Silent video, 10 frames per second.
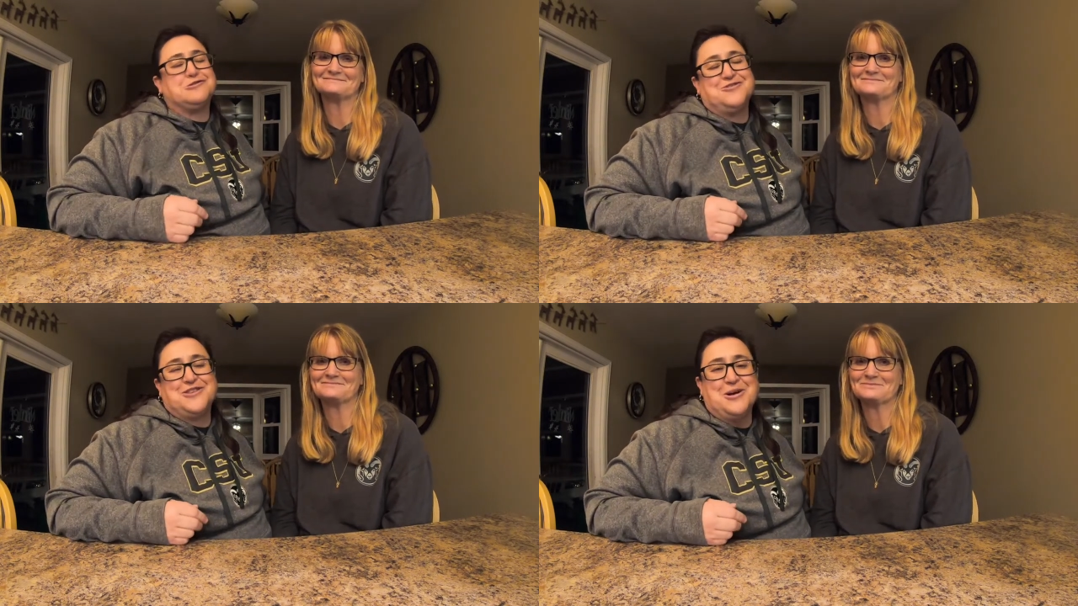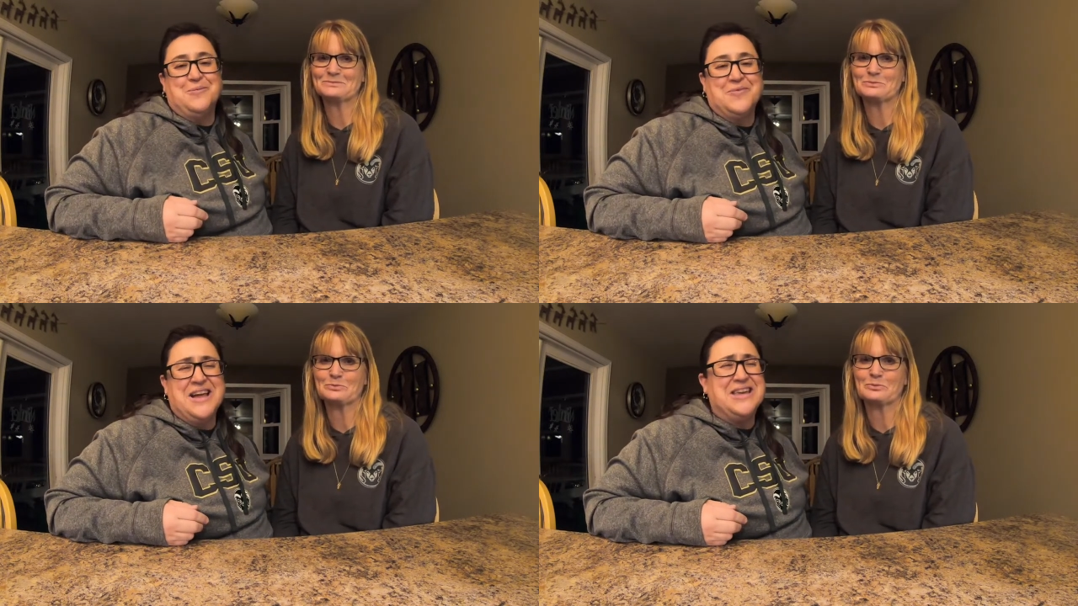Speaker 1: so
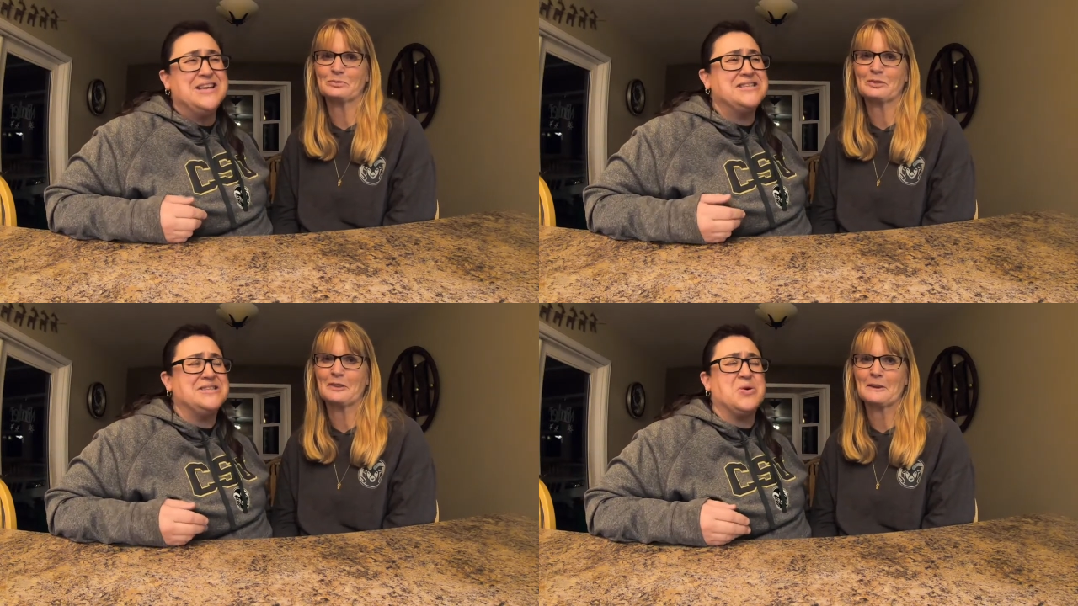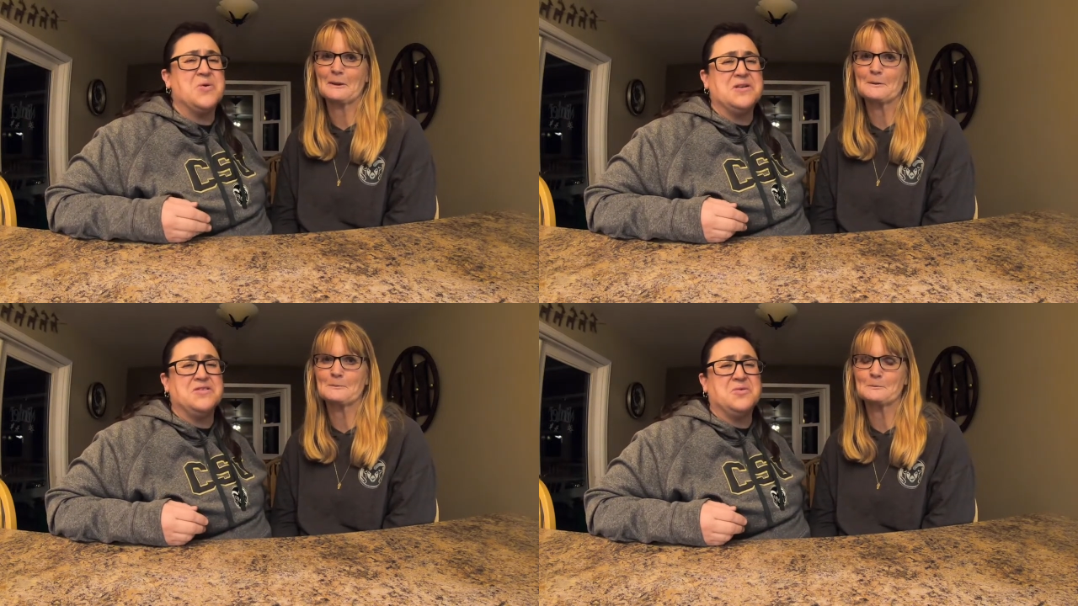I guess
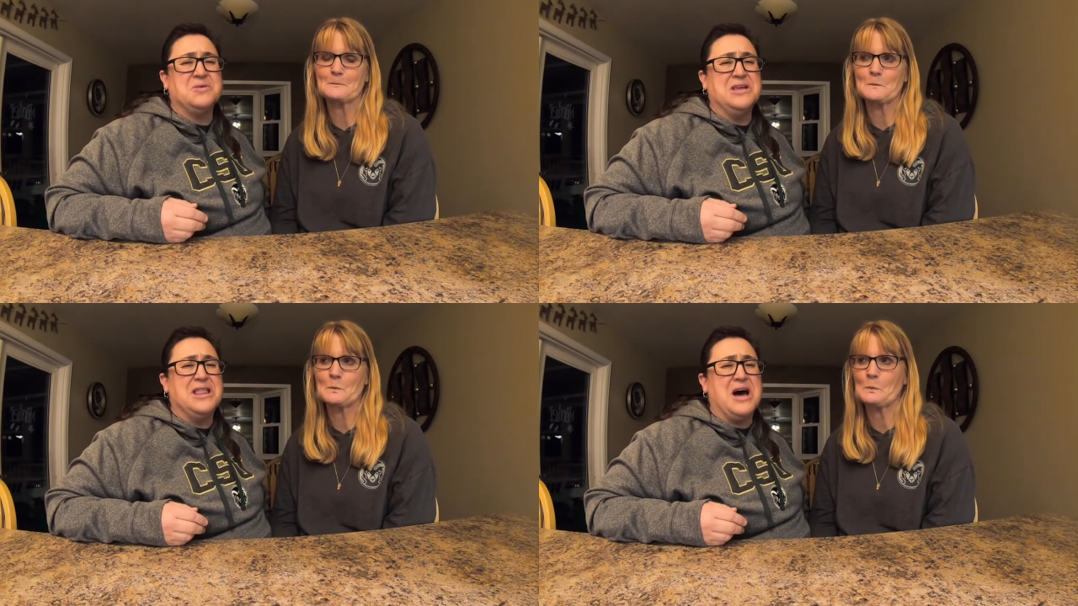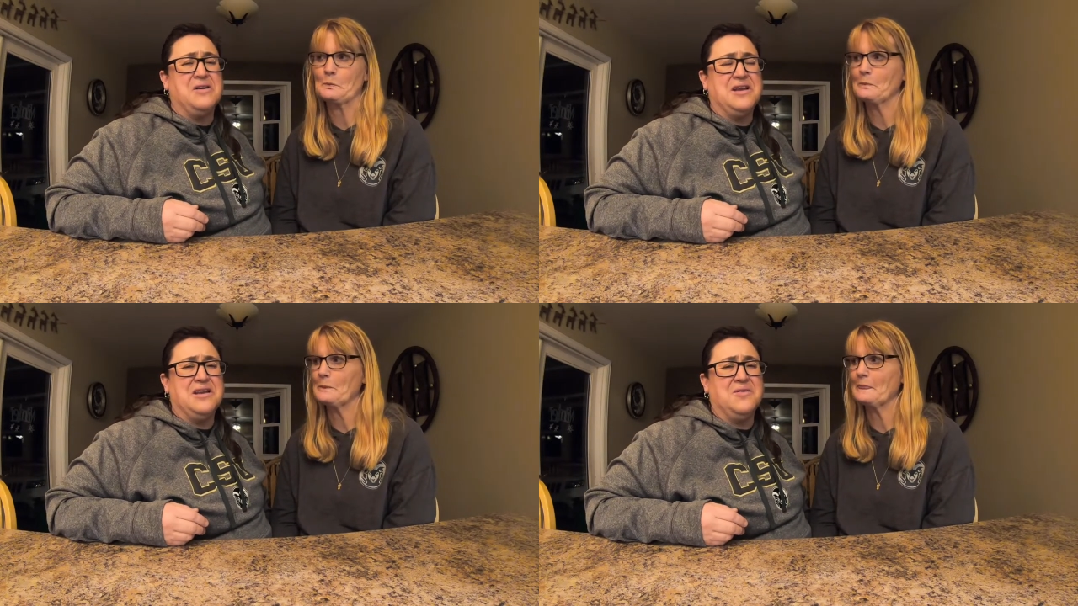corn nuts are really loud.
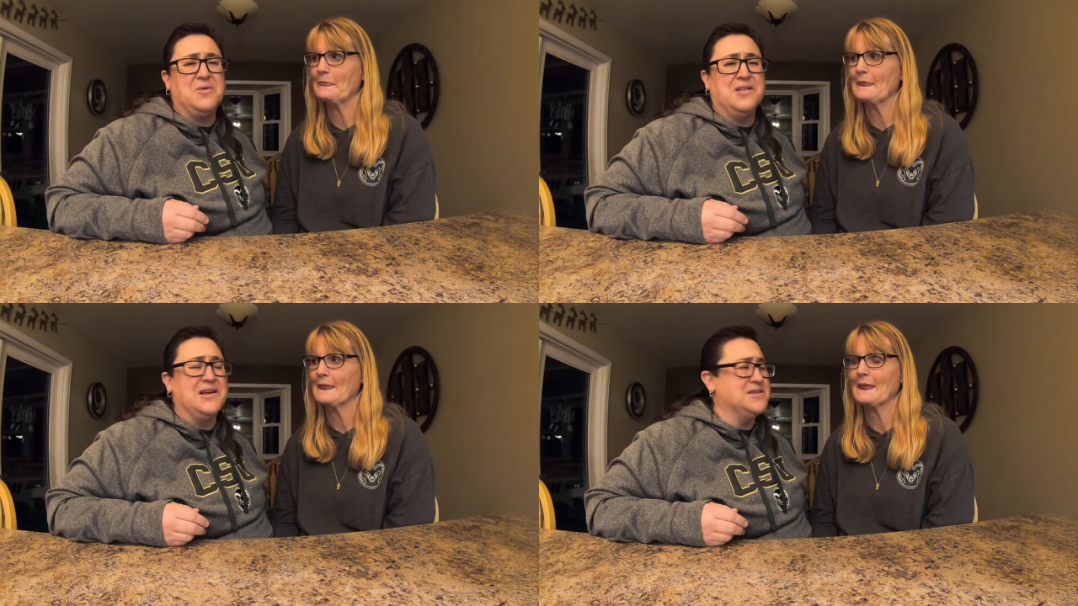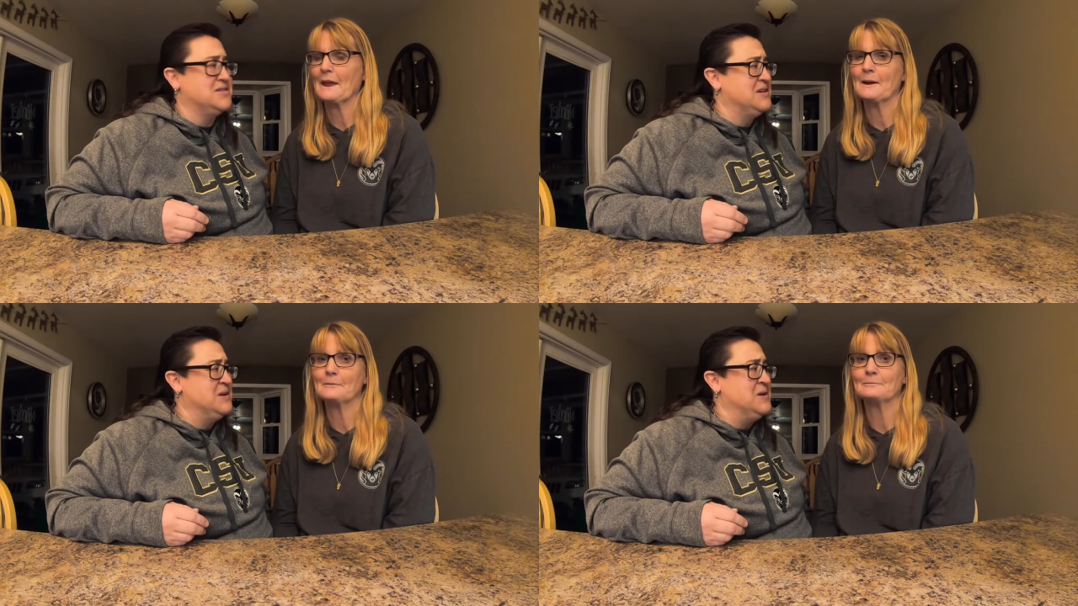I didn't realize.